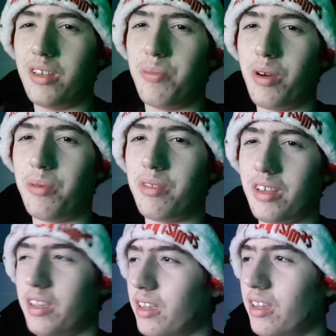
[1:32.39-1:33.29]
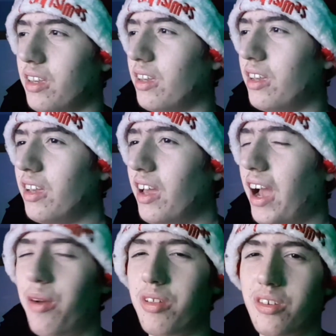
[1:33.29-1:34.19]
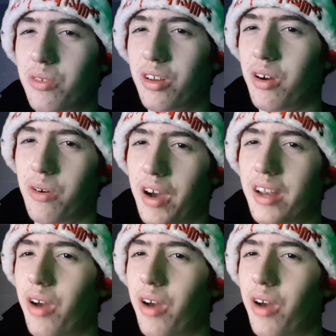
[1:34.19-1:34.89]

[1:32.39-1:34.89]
They're probably, I really don't know.